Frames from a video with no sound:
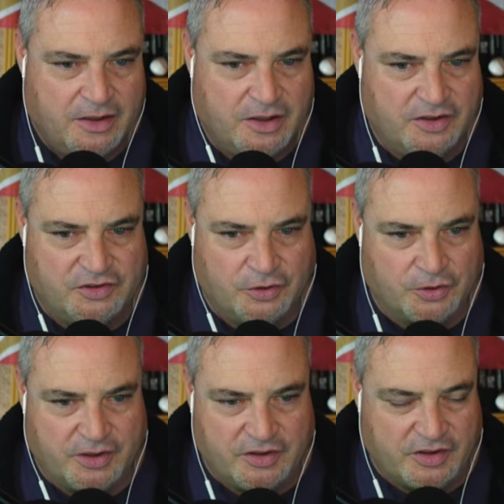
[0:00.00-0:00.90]
a
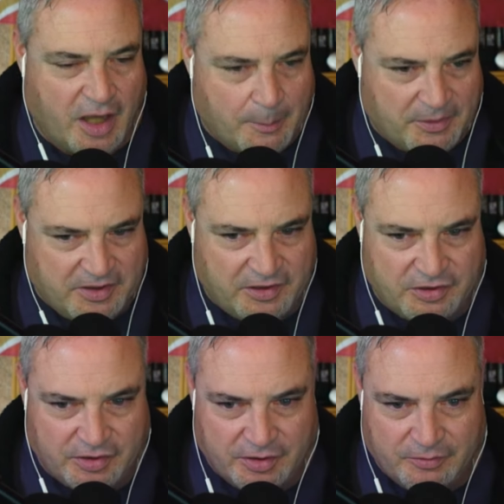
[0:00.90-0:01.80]
circus
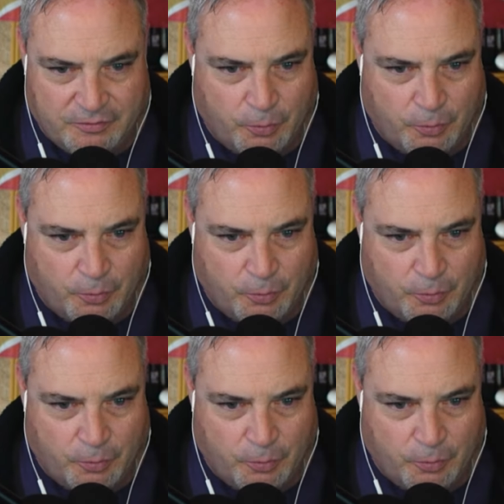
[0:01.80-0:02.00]
competition